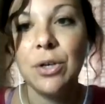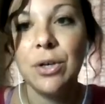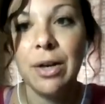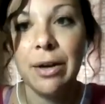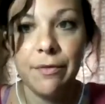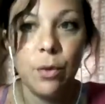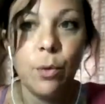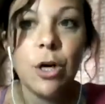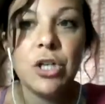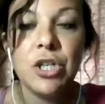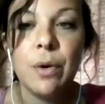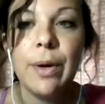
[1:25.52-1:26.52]
if you
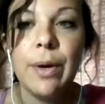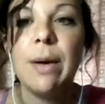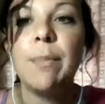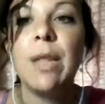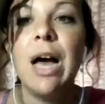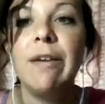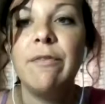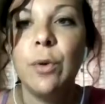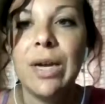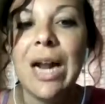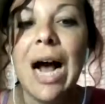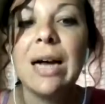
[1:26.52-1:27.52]
are showing up live, you
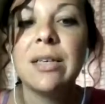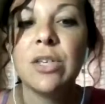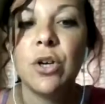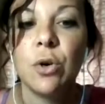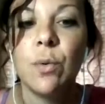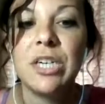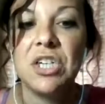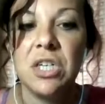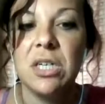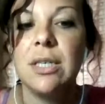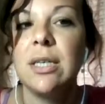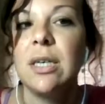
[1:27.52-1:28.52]
can ask your
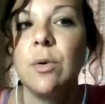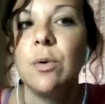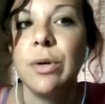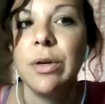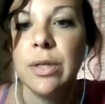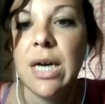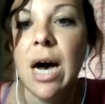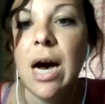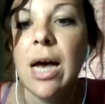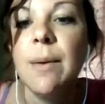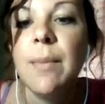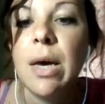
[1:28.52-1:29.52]
questions in real
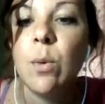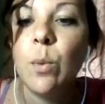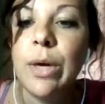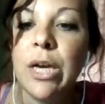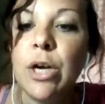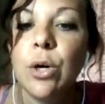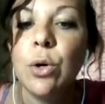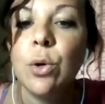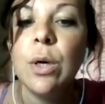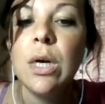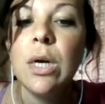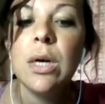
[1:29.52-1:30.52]
time and we can go
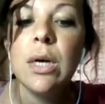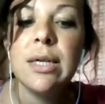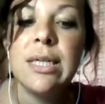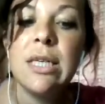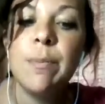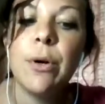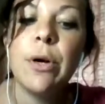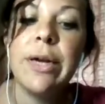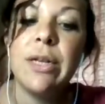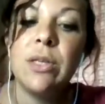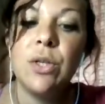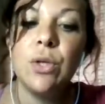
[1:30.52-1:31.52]
deeper
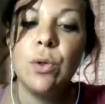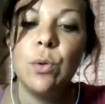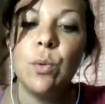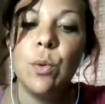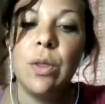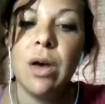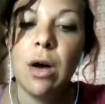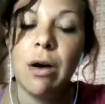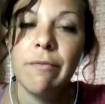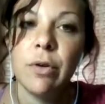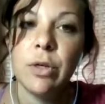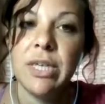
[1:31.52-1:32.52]
into the
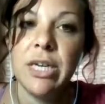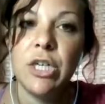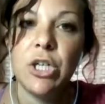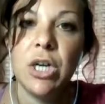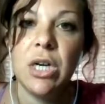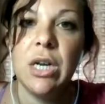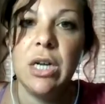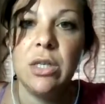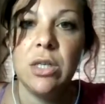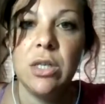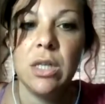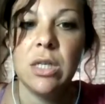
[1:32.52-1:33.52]
conversation and
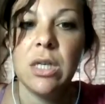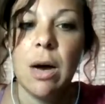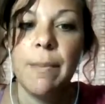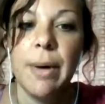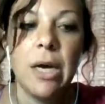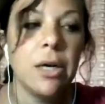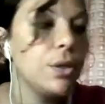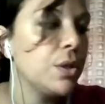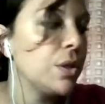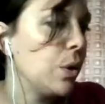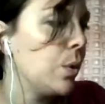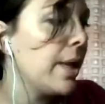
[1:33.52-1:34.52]
into the topic.
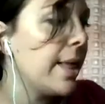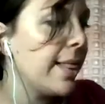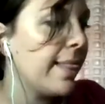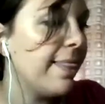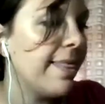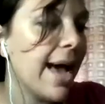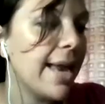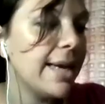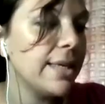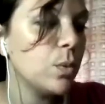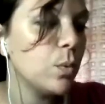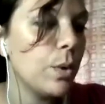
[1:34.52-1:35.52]
So that
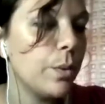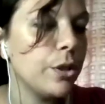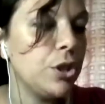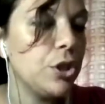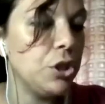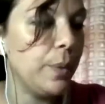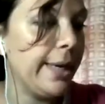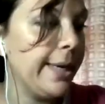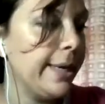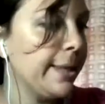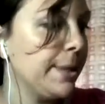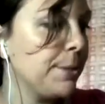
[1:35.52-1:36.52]
is what we're
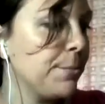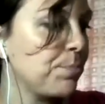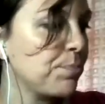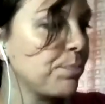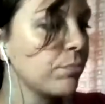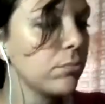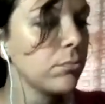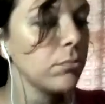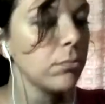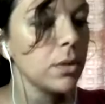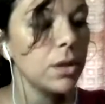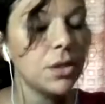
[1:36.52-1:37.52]
doing.
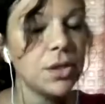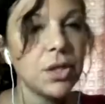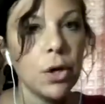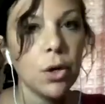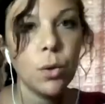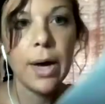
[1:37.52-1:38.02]
So